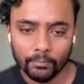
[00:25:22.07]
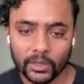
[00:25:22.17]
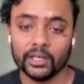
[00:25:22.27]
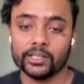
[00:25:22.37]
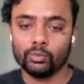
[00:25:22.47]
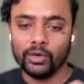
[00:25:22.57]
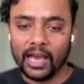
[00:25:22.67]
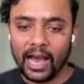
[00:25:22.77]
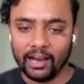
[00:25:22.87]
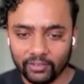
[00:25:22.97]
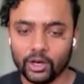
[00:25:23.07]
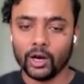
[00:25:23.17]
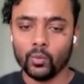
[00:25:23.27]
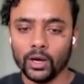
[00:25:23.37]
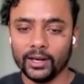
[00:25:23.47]
Because we have
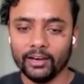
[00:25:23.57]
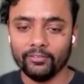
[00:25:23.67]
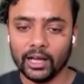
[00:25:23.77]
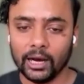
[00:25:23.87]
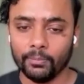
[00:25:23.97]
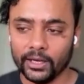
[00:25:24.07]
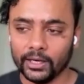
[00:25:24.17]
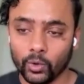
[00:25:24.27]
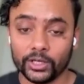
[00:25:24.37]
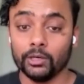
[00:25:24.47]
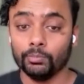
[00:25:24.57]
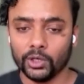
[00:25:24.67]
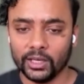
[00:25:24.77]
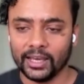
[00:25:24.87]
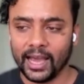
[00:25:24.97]
gone one level up in what
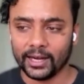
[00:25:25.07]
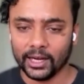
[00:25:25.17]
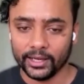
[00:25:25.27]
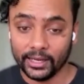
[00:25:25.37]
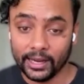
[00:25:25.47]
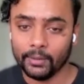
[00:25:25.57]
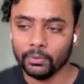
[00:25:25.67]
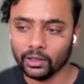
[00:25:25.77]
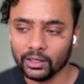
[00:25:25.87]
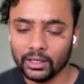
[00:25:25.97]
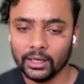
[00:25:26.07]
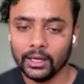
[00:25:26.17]
computing can enable.